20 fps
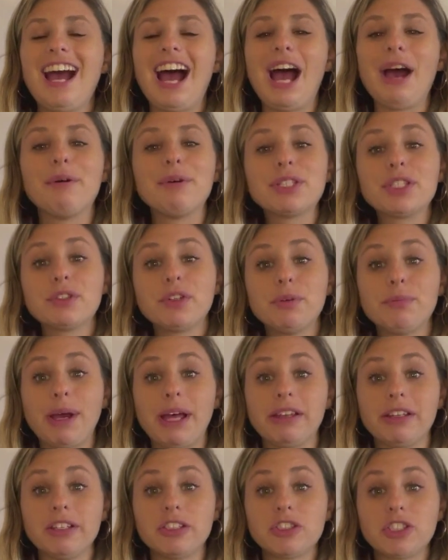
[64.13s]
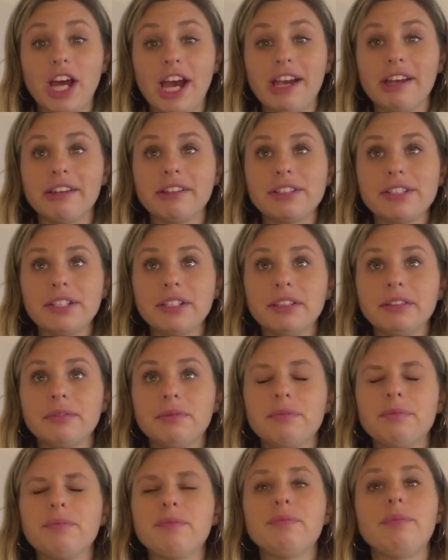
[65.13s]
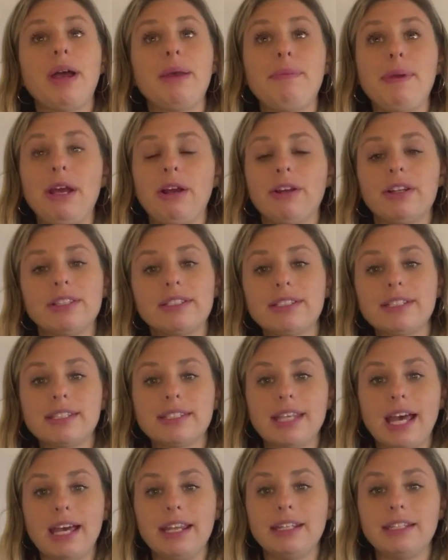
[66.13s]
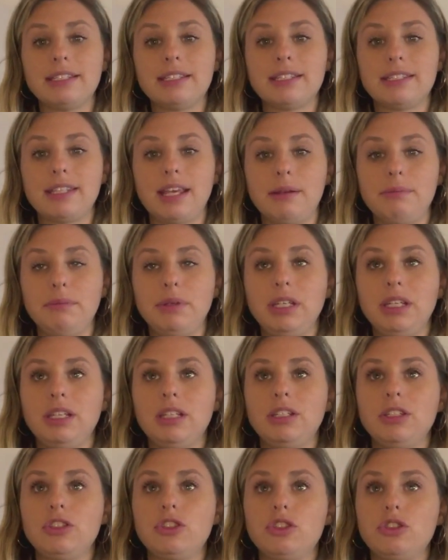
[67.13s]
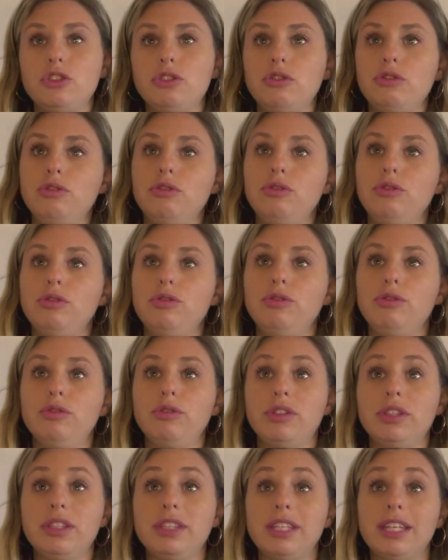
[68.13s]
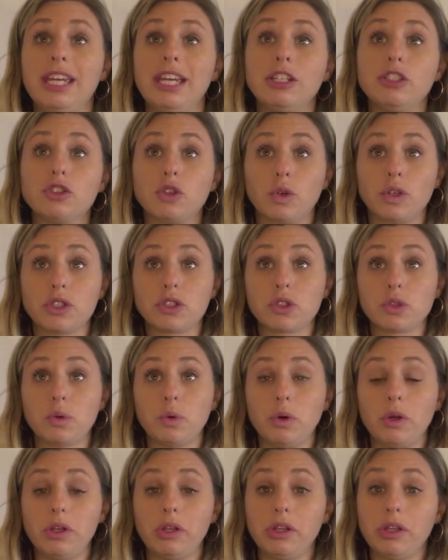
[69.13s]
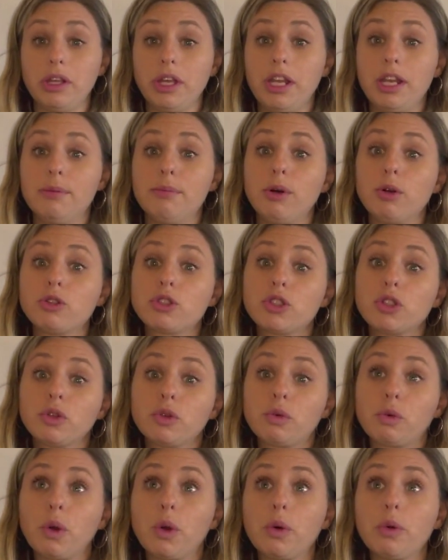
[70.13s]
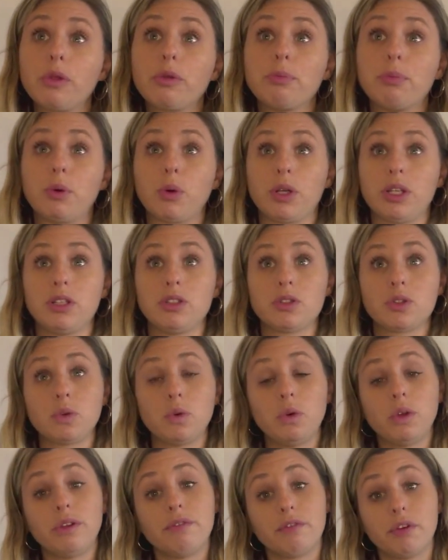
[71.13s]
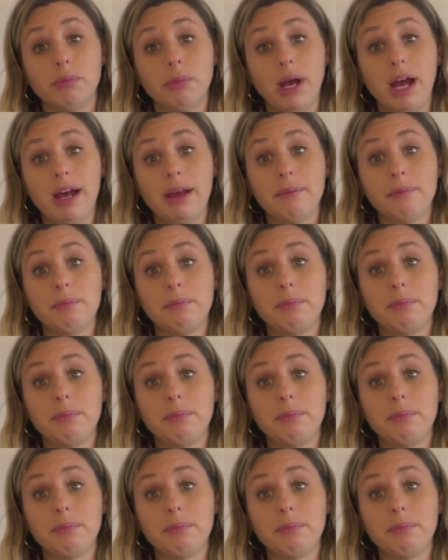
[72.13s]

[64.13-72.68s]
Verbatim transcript: I was a rebellious child. My parents decided to send me to the King George School, an emotional growth boarding school in Vermont.